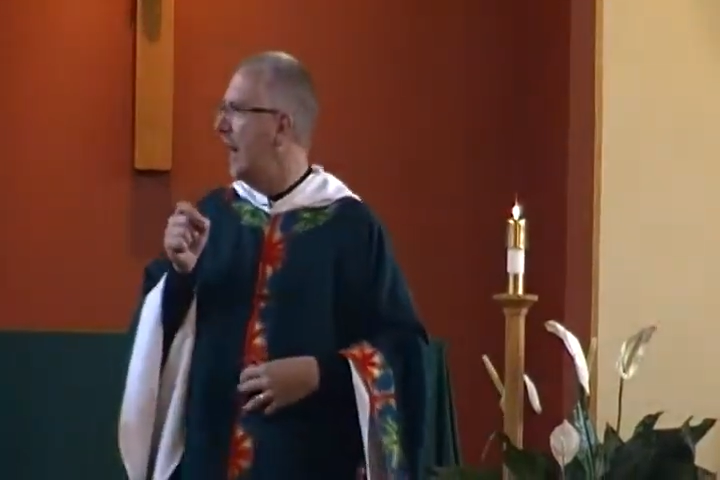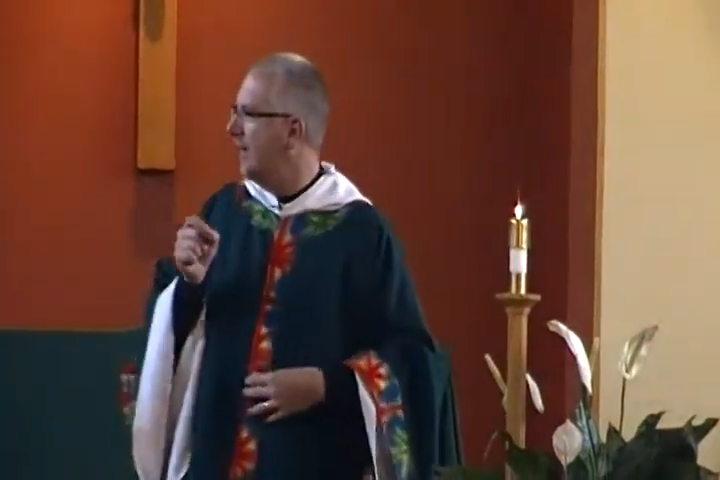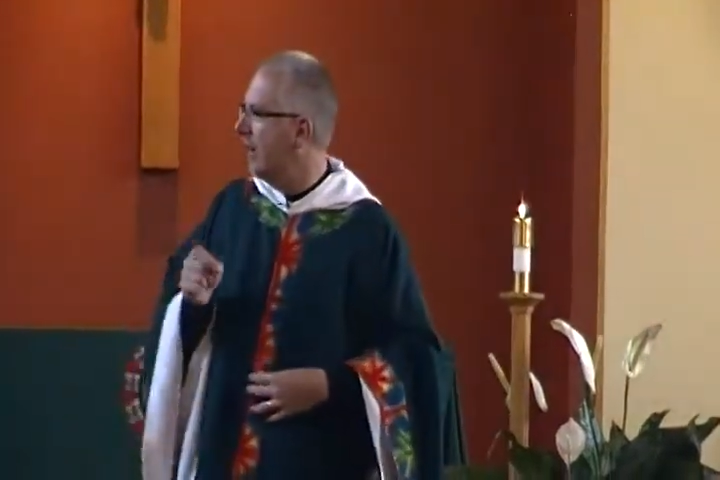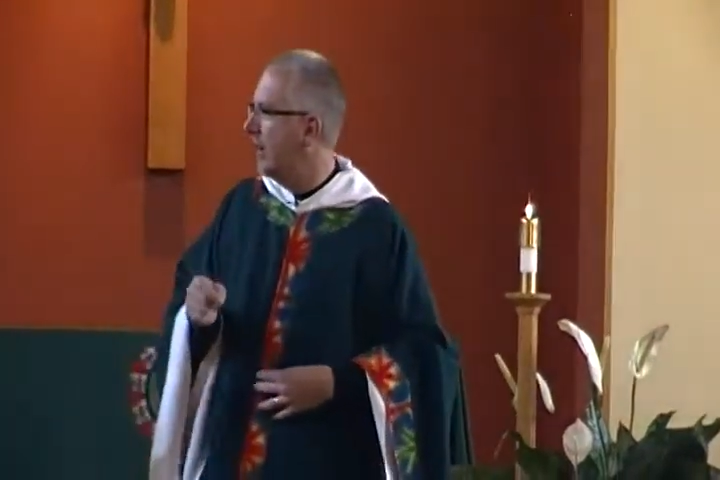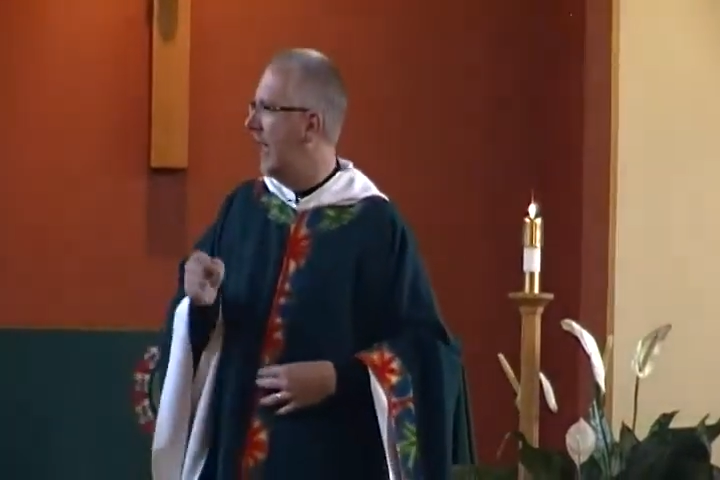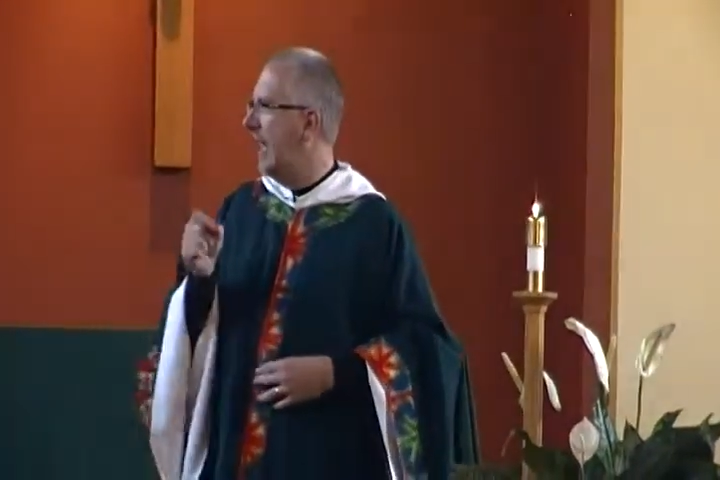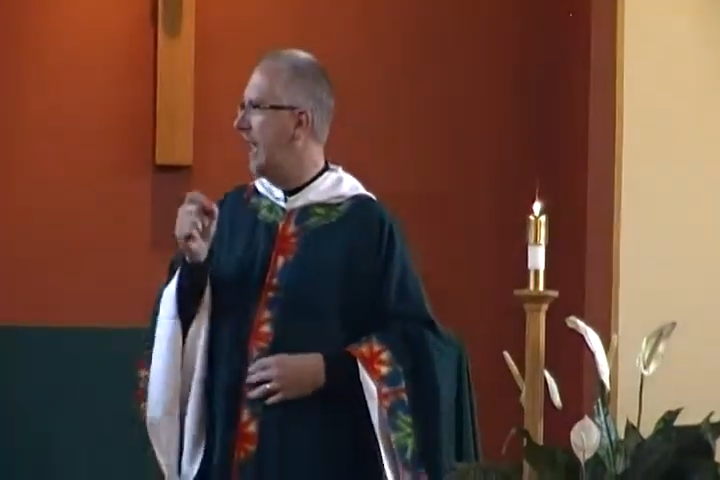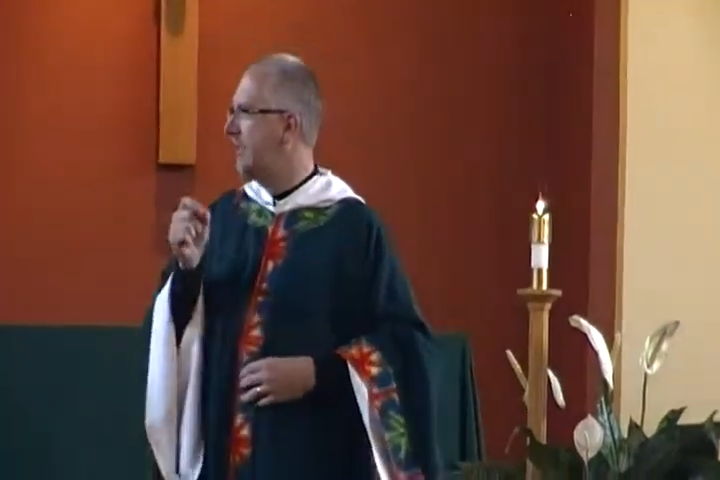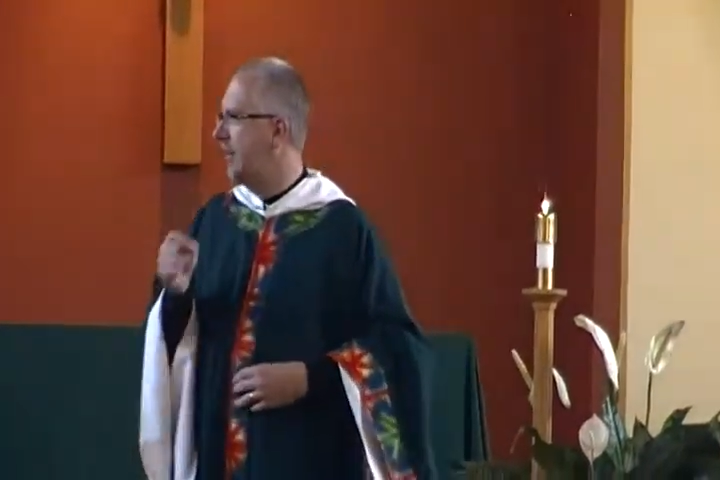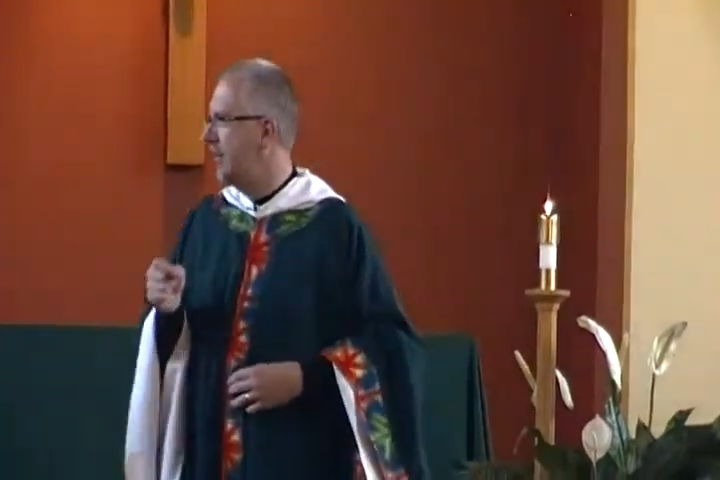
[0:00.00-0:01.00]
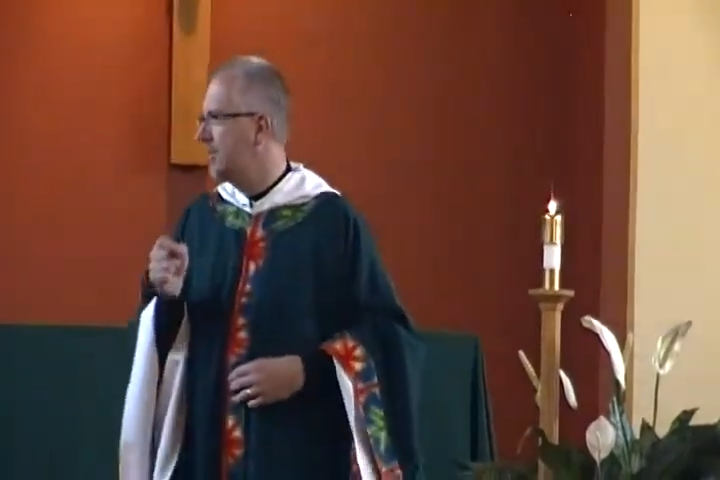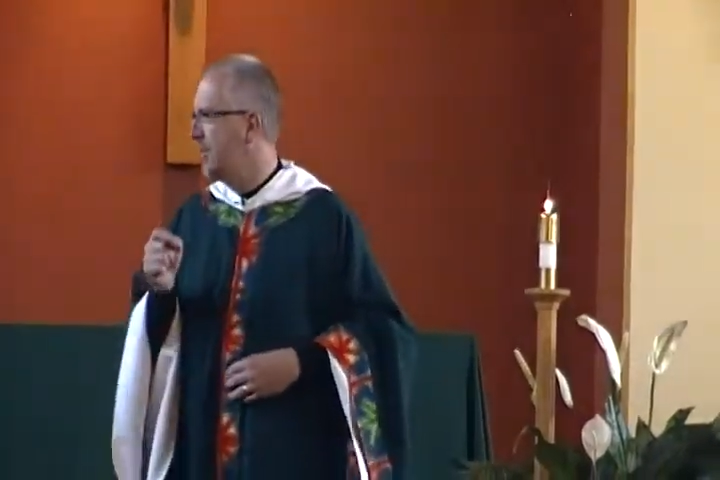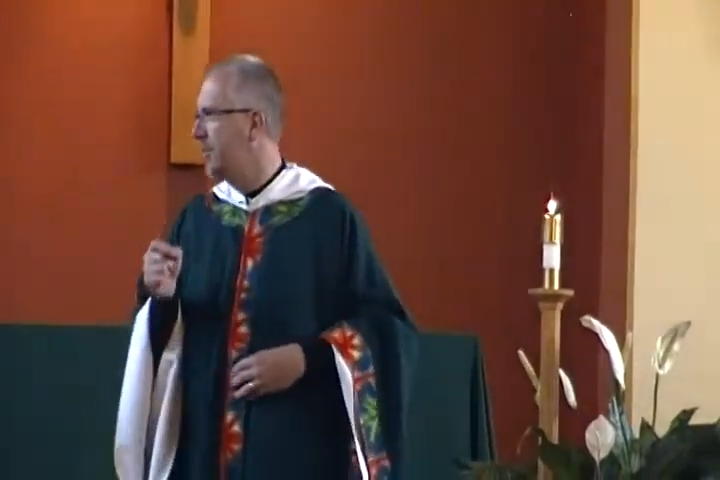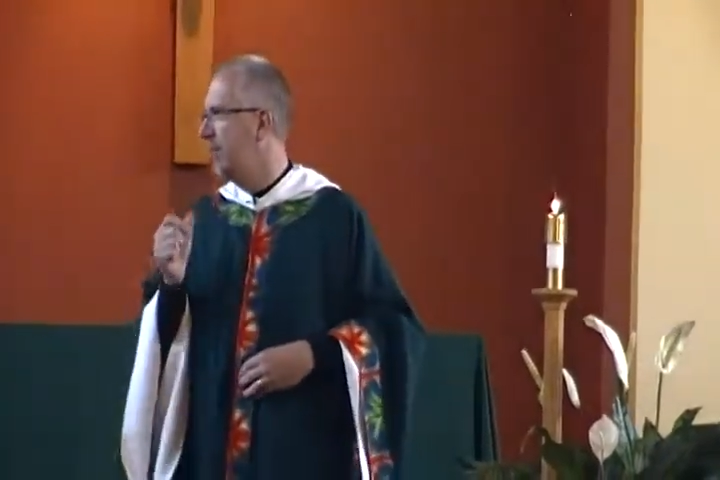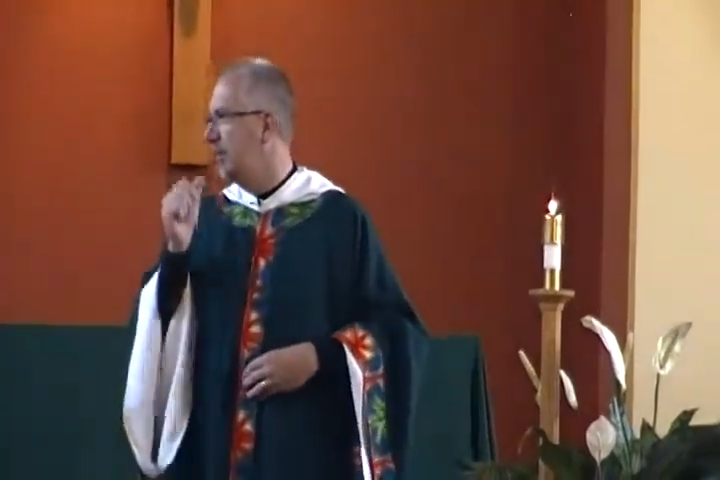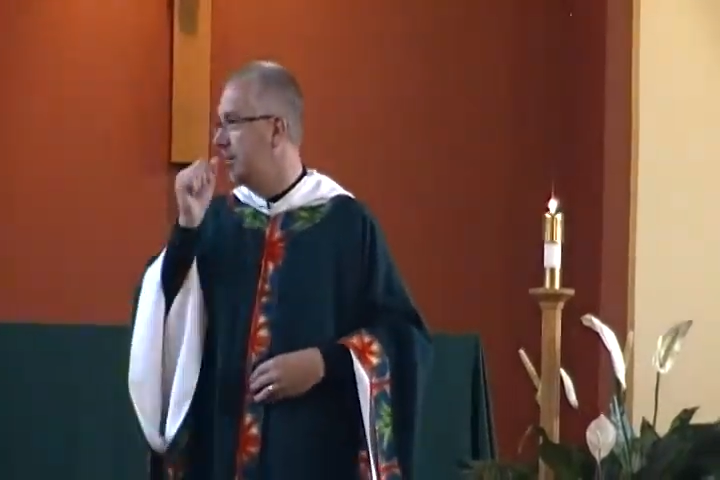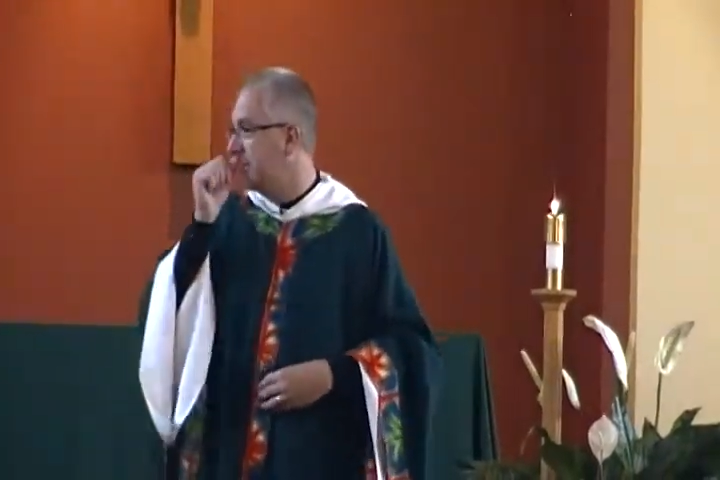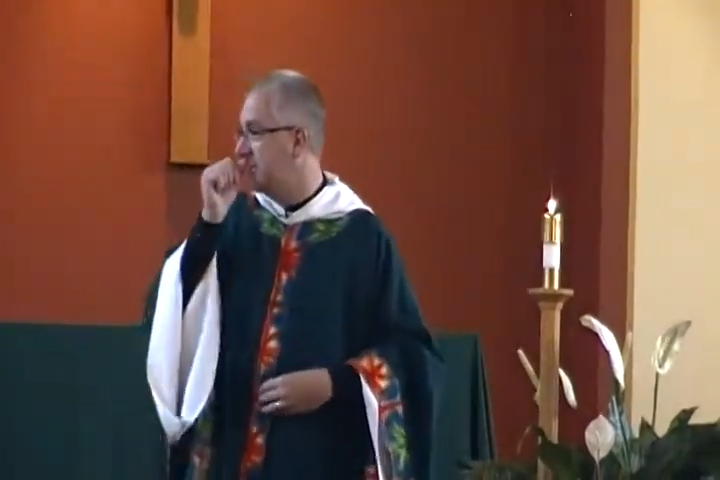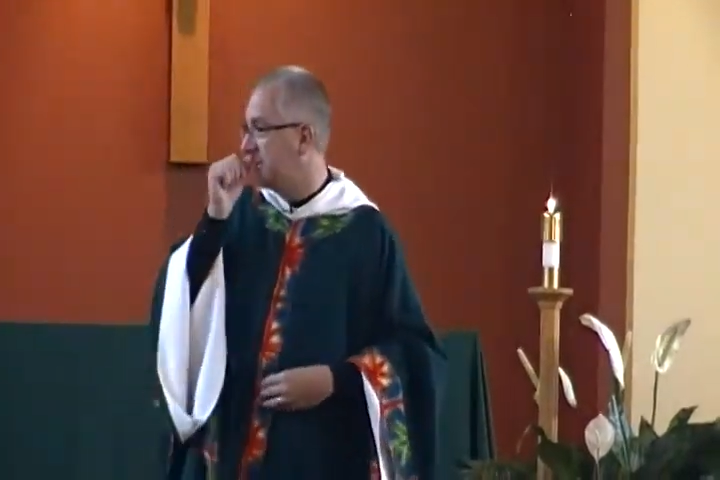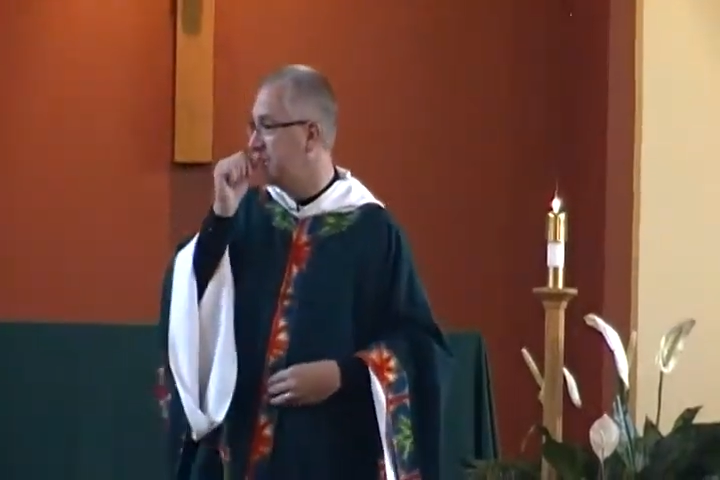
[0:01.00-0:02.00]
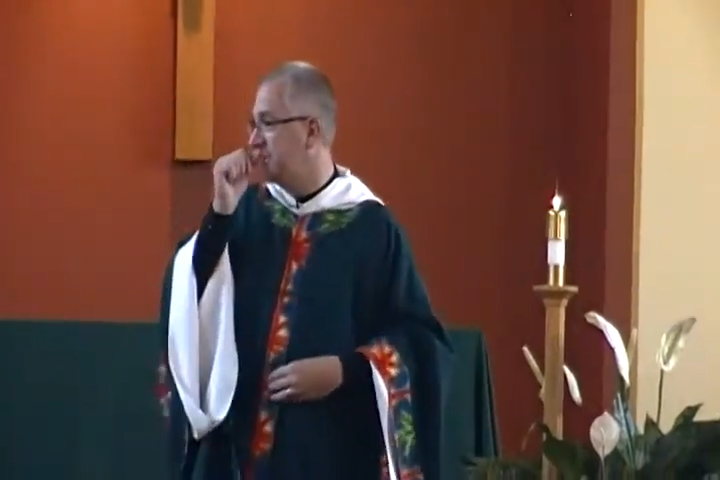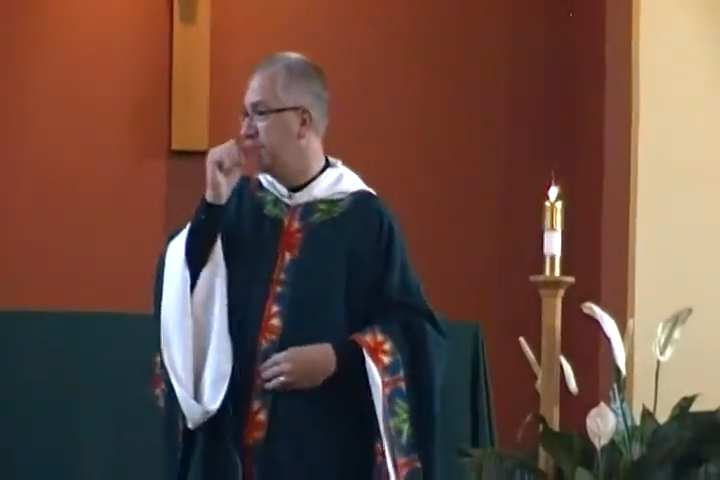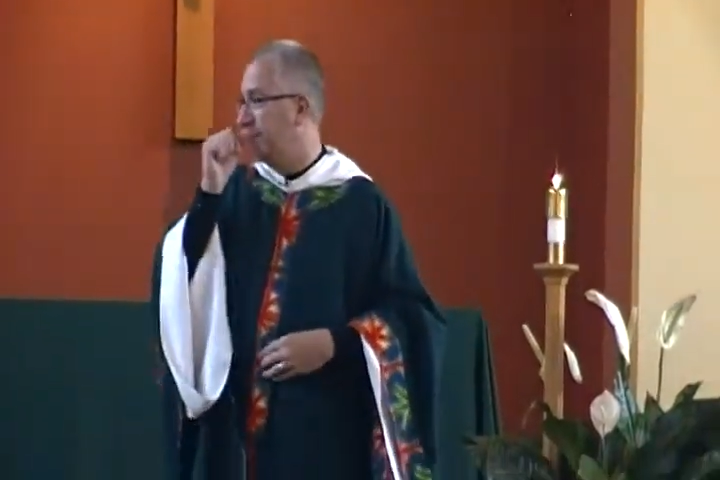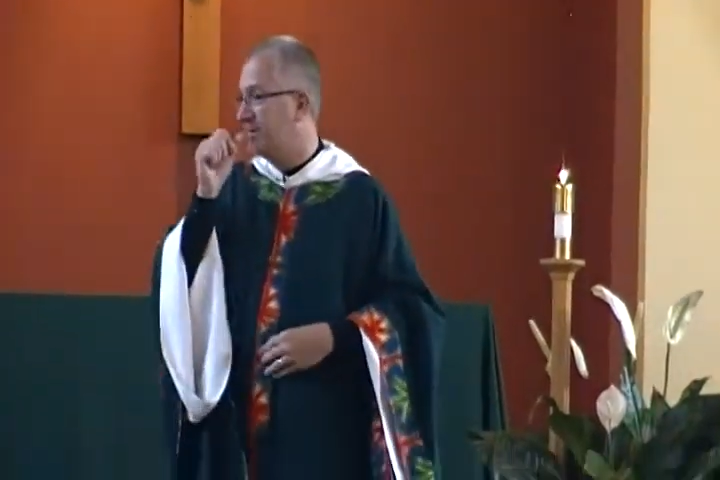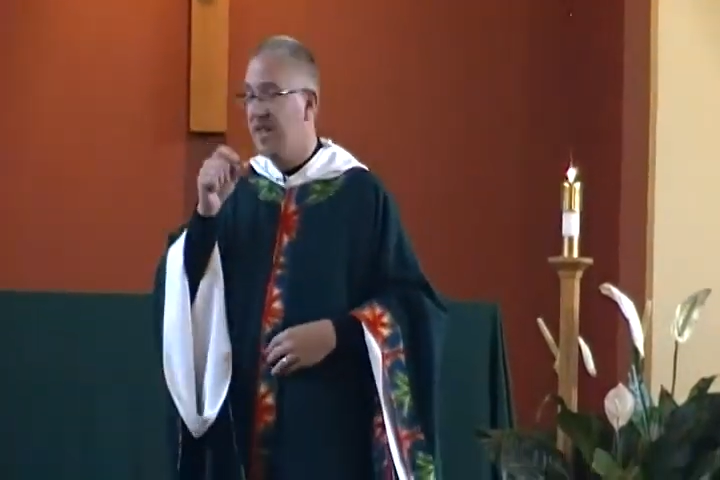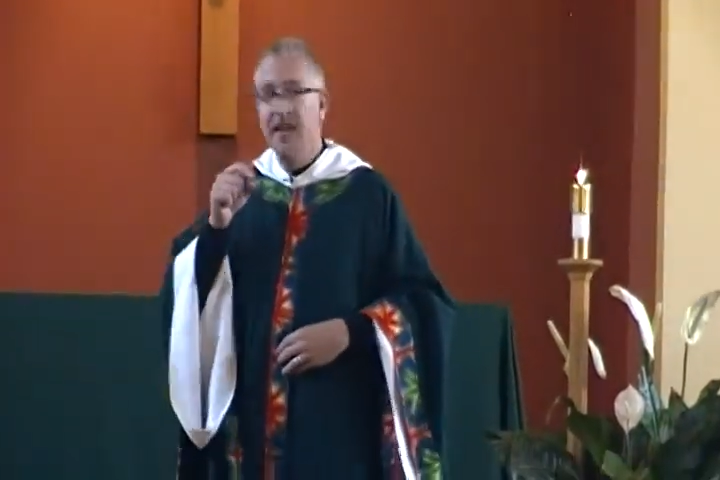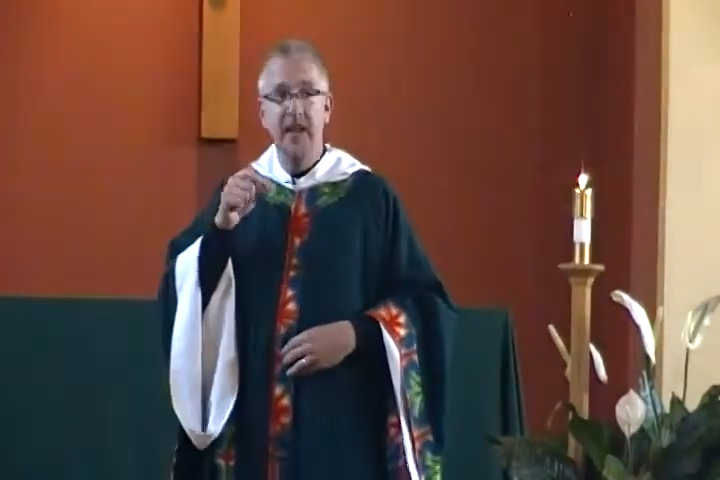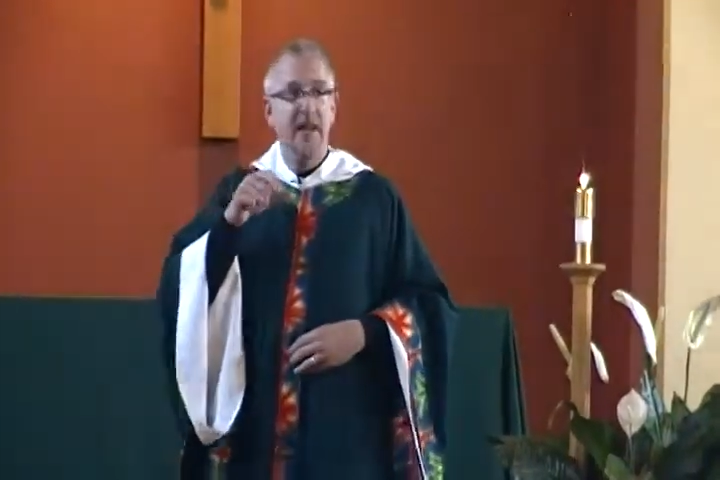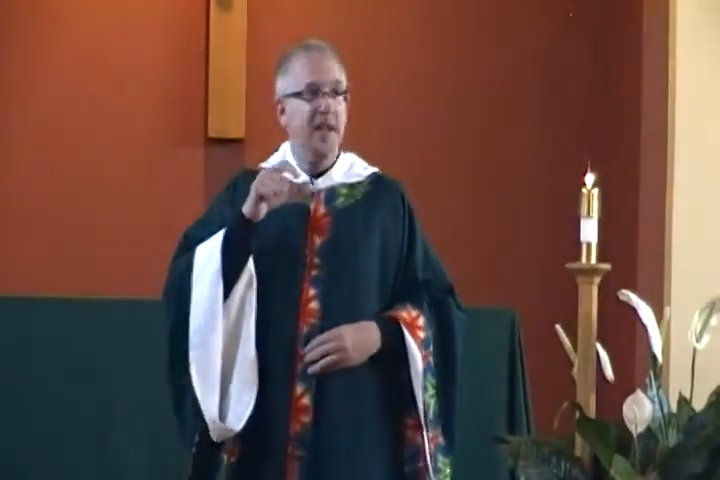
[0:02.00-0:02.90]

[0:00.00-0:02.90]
of our lives and our situation, sisters and brothers,